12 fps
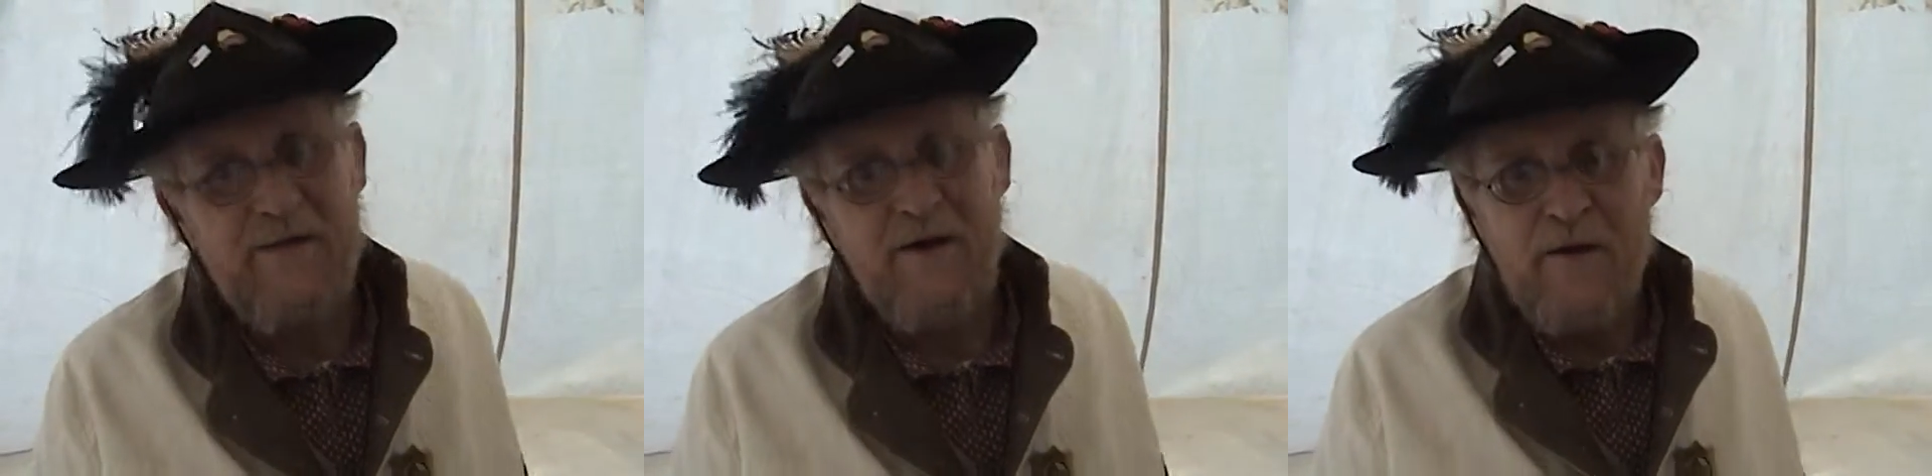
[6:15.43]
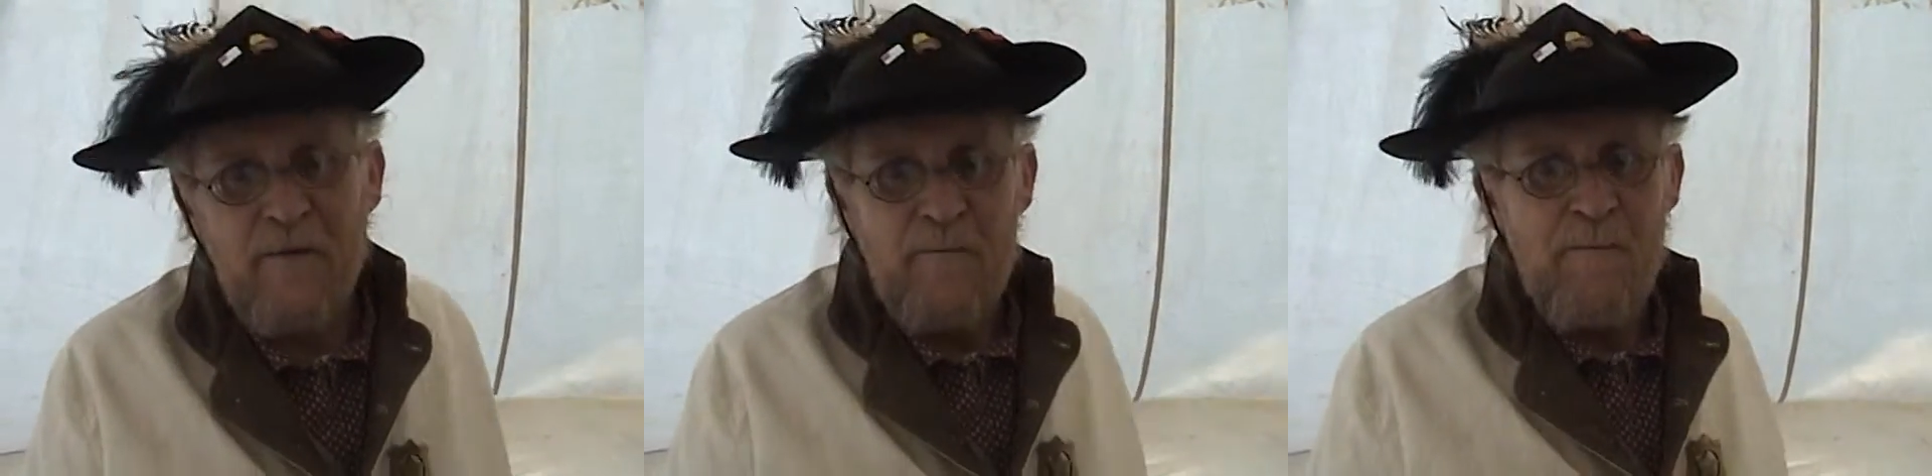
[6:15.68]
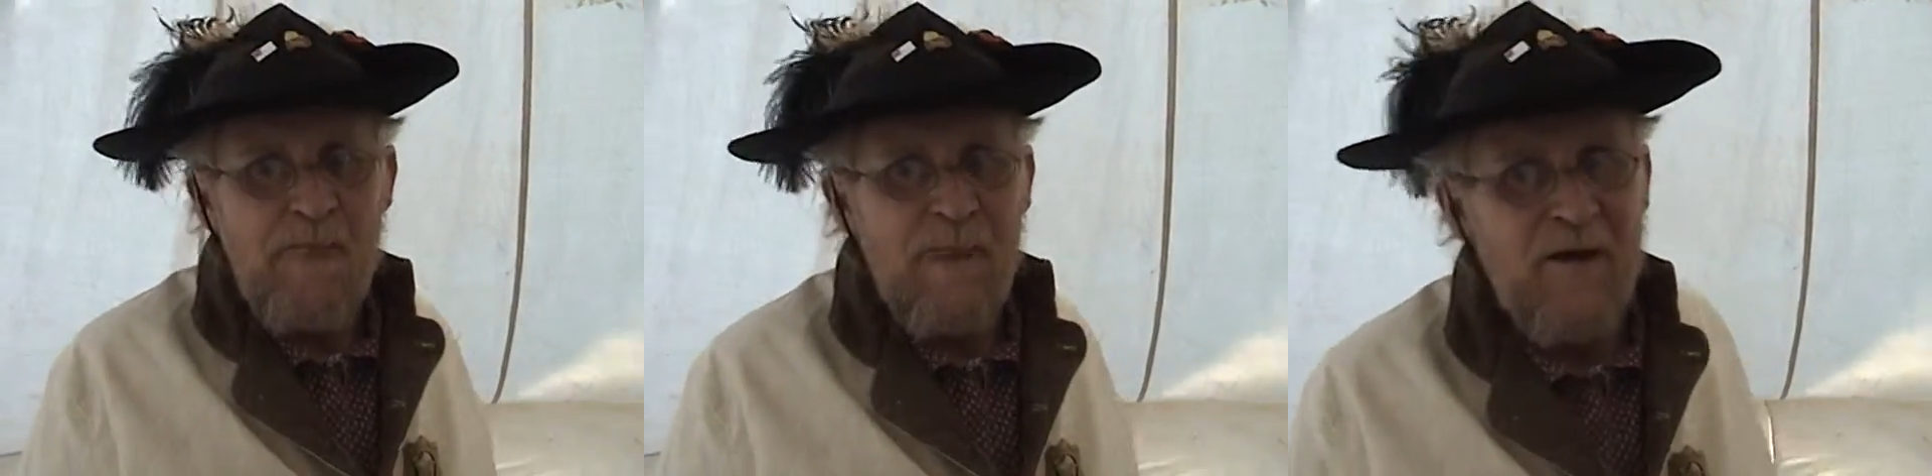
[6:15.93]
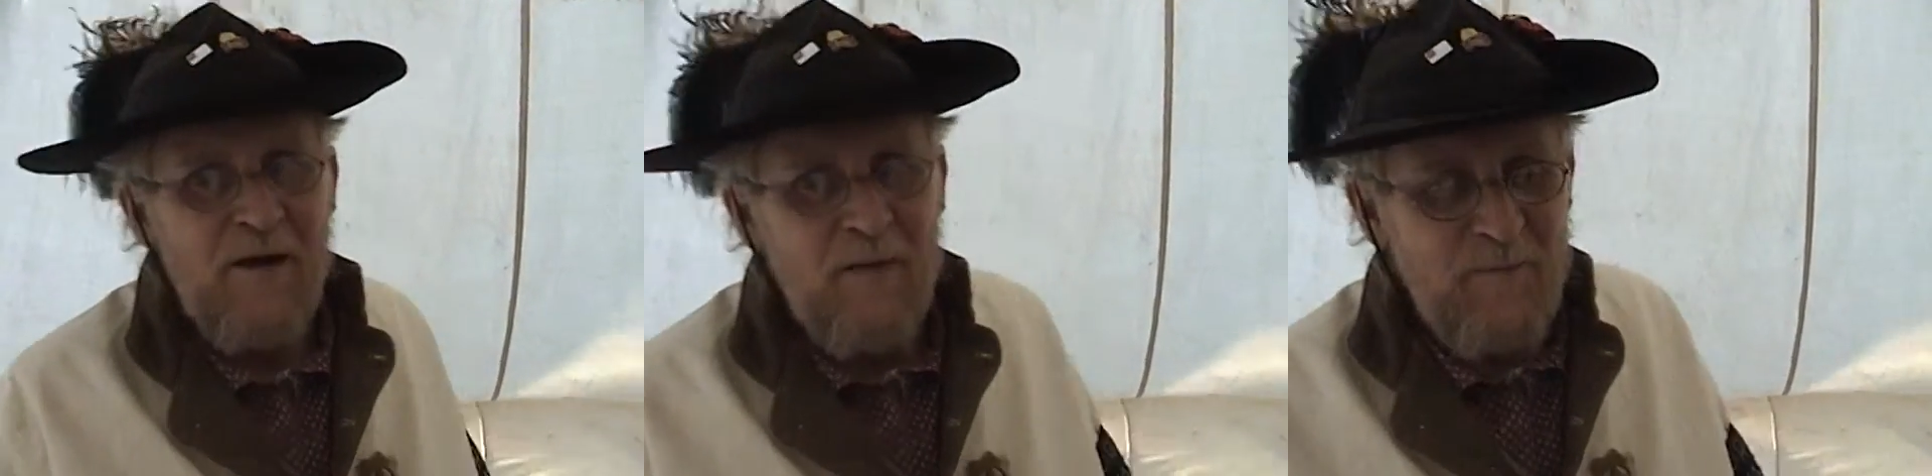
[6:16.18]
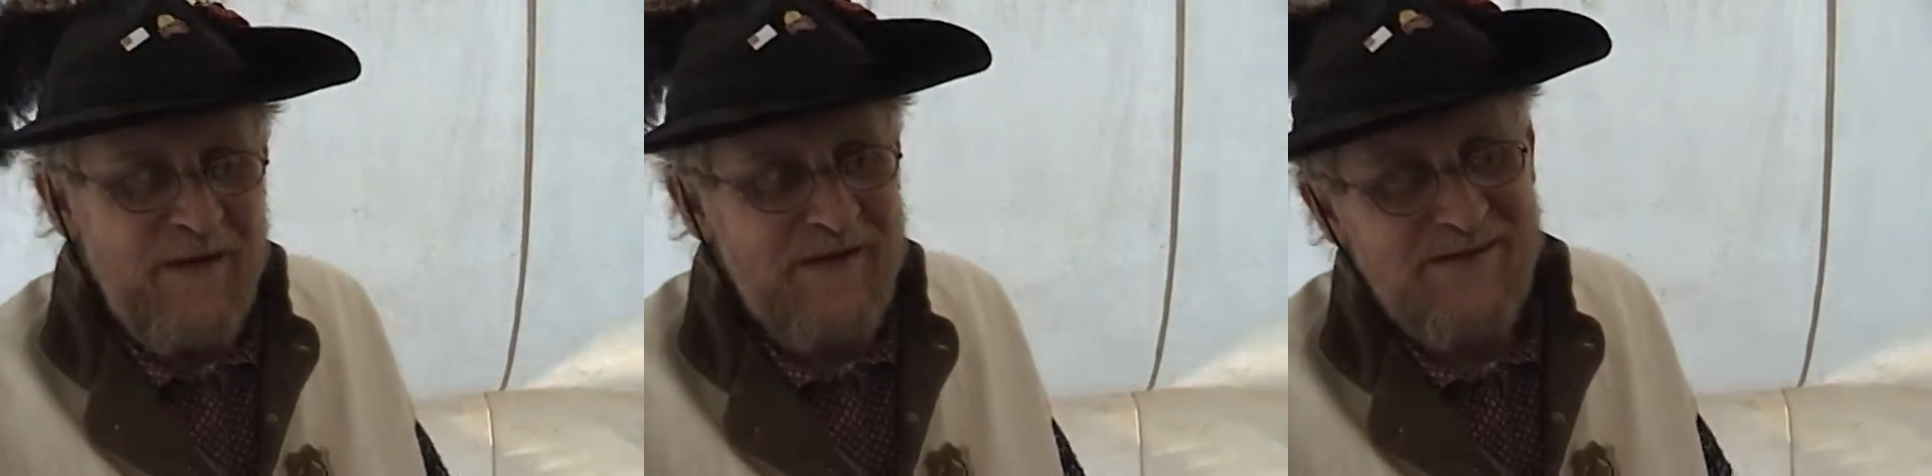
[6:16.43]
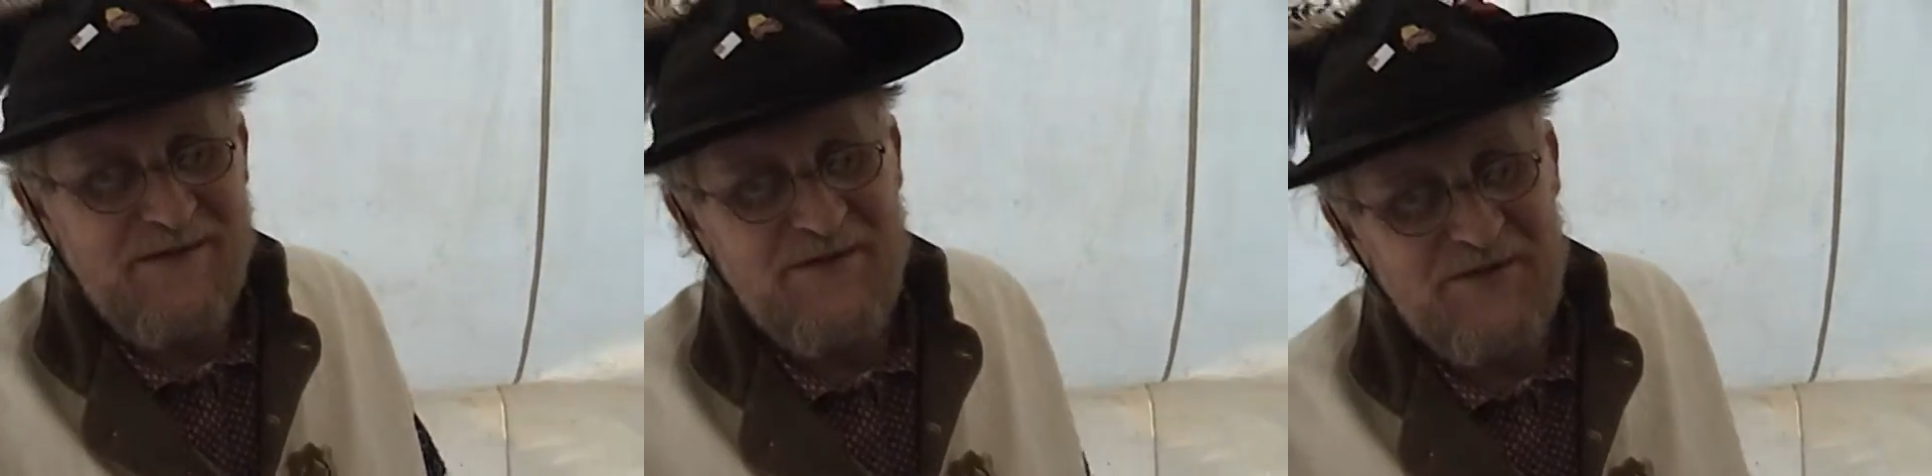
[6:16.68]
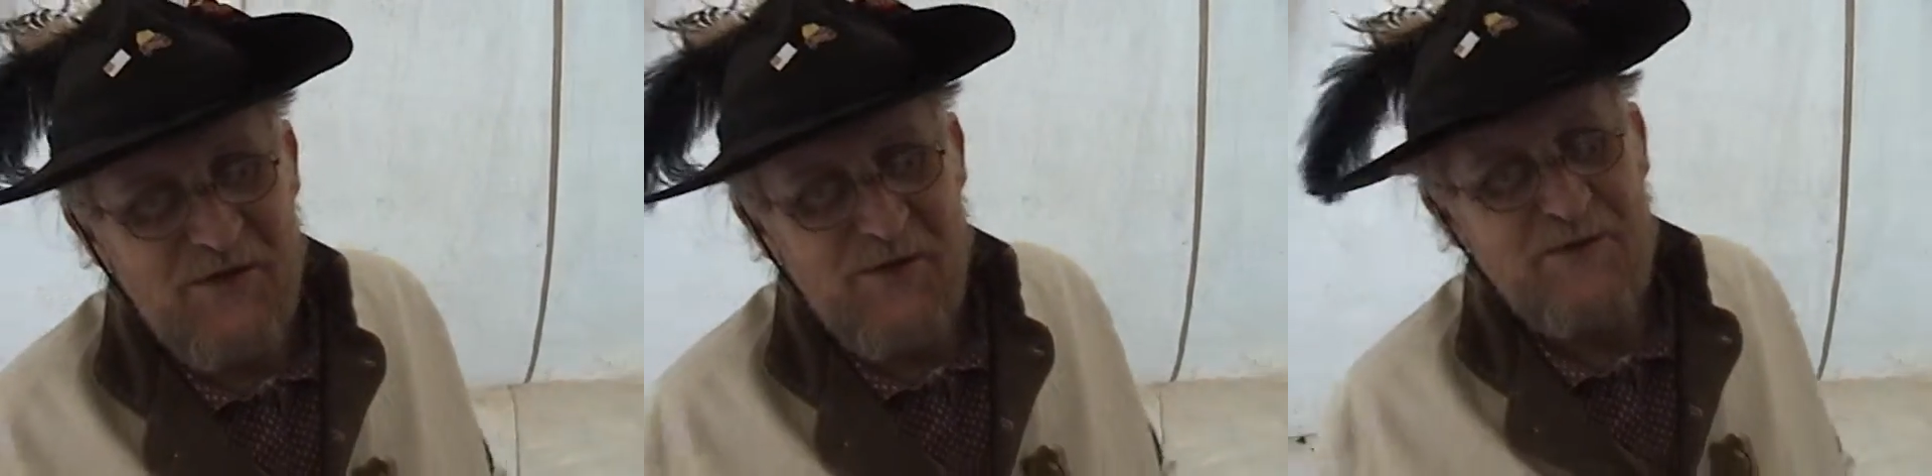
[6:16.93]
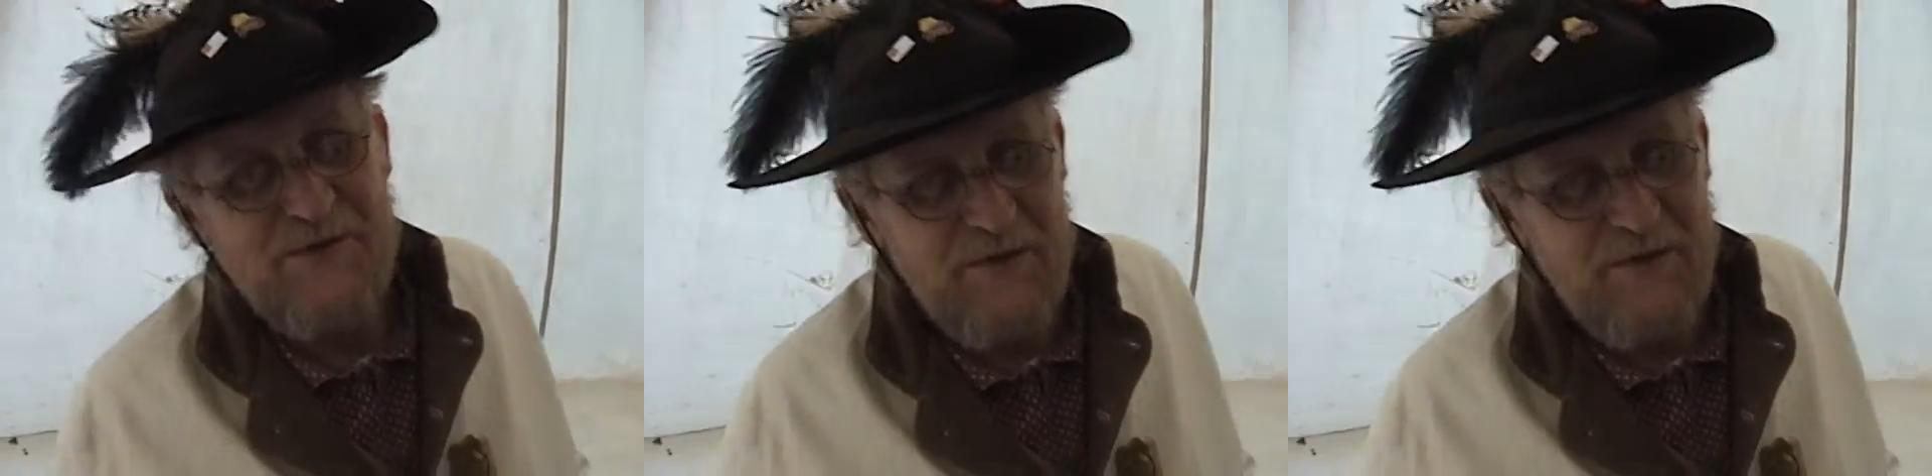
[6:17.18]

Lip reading: there because it shows